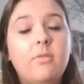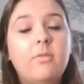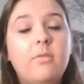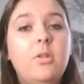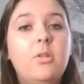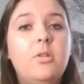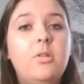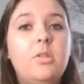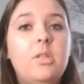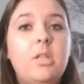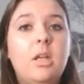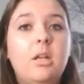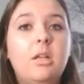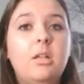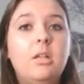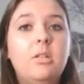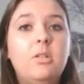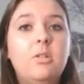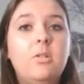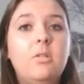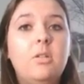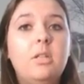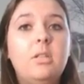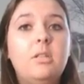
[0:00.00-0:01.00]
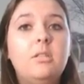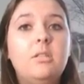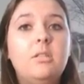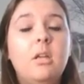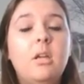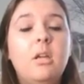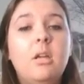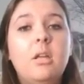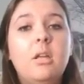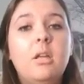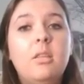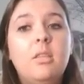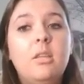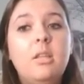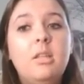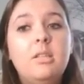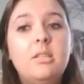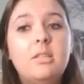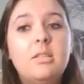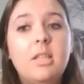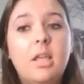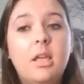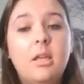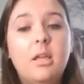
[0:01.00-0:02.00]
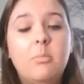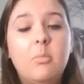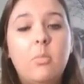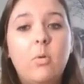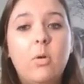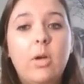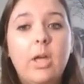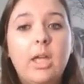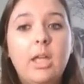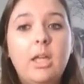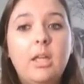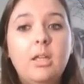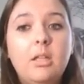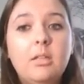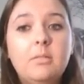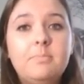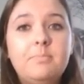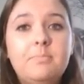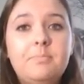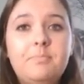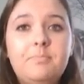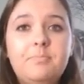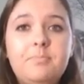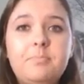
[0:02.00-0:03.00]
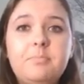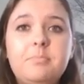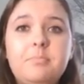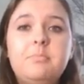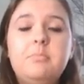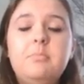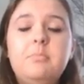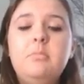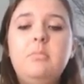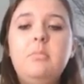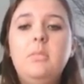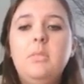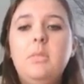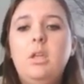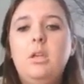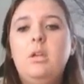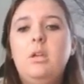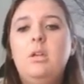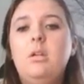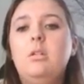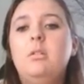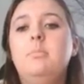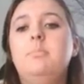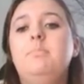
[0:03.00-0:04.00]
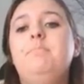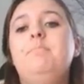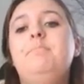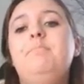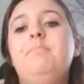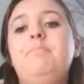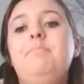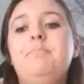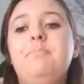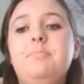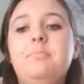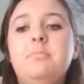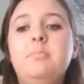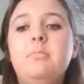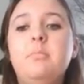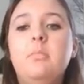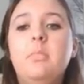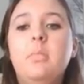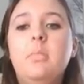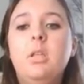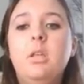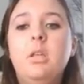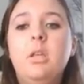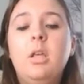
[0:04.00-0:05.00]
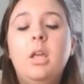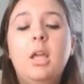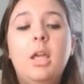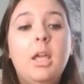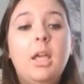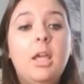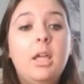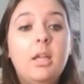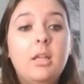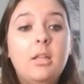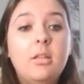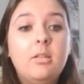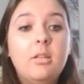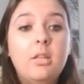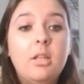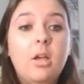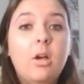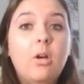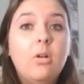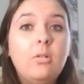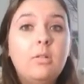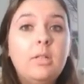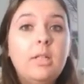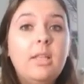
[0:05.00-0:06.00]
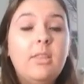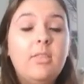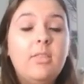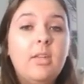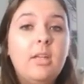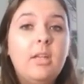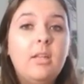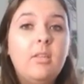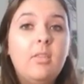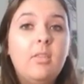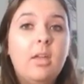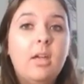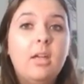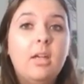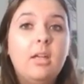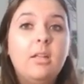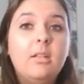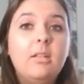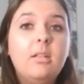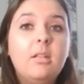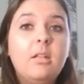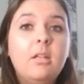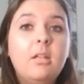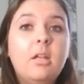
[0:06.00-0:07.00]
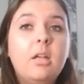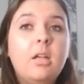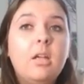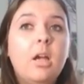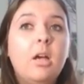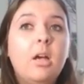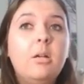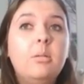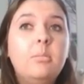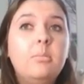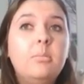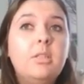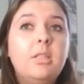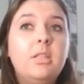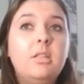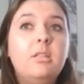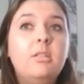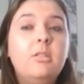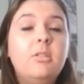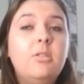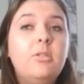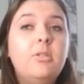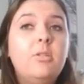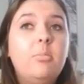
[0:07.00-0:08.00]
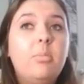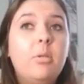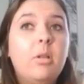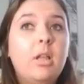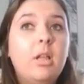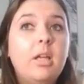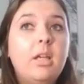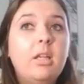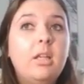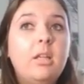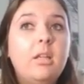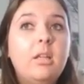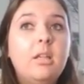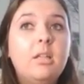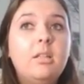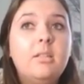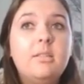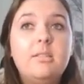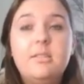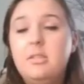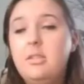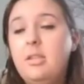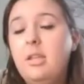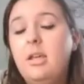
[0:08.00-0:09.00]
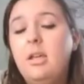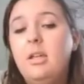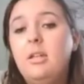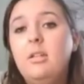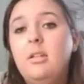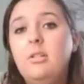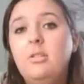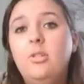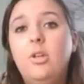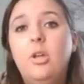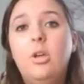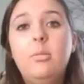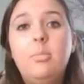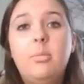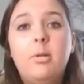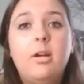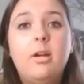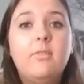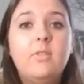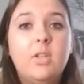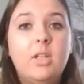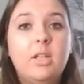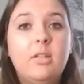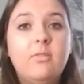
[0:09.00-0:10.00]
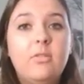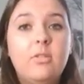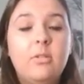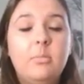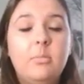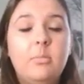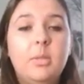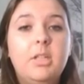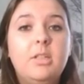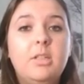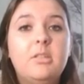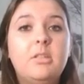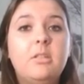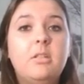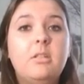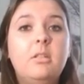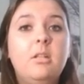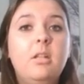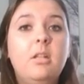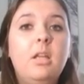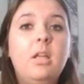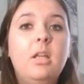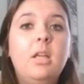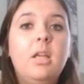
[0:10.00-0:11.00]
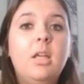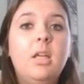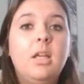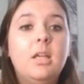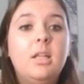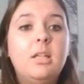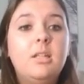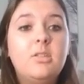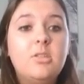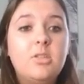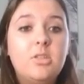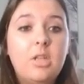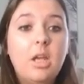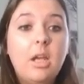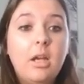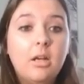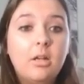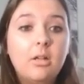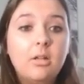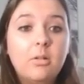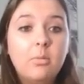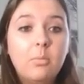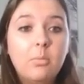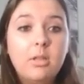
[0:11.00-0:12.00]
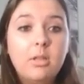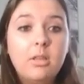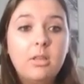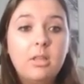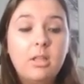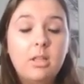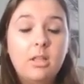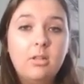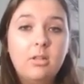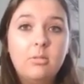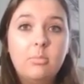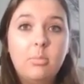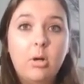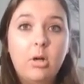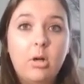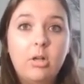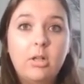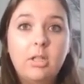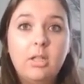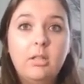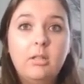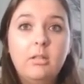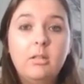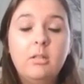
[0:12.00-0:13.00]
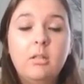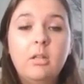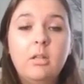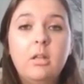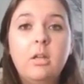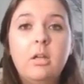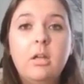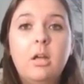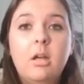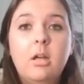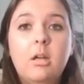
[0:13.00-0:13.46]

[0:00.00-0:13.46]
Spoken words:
our fiduciary duties the same way. And the only thing that comes into play is that no private information is shared with either party.